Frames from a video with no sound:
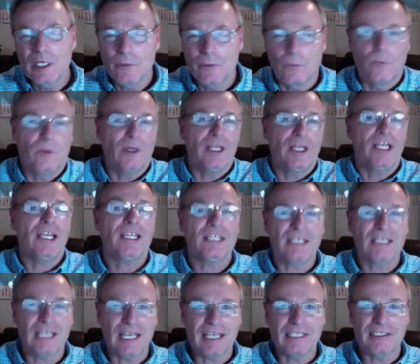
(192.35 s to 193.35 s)
What I'd
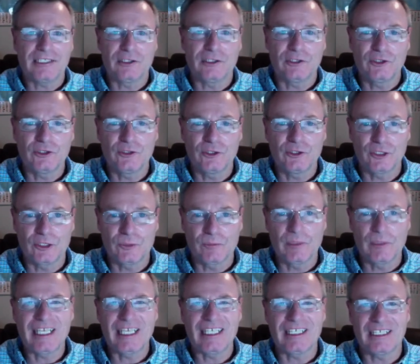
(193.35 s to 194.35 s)
like to do is
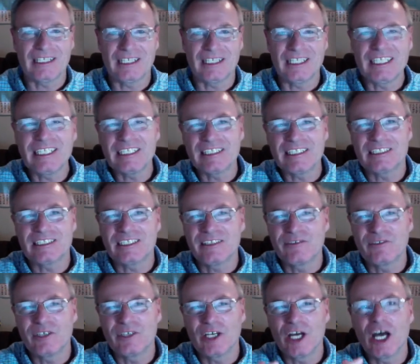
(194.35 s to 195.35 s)
make a list of
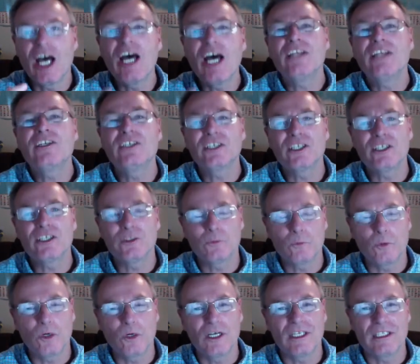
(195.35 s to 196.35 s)

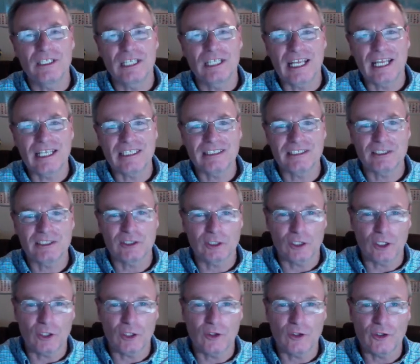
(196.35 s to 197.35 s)
101 lessons
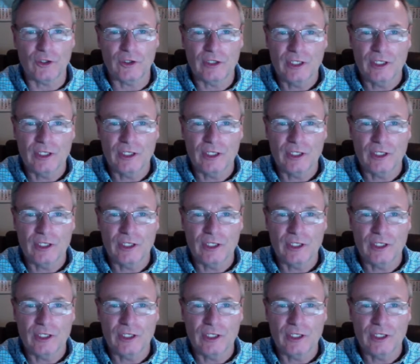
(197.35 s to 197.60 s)
learned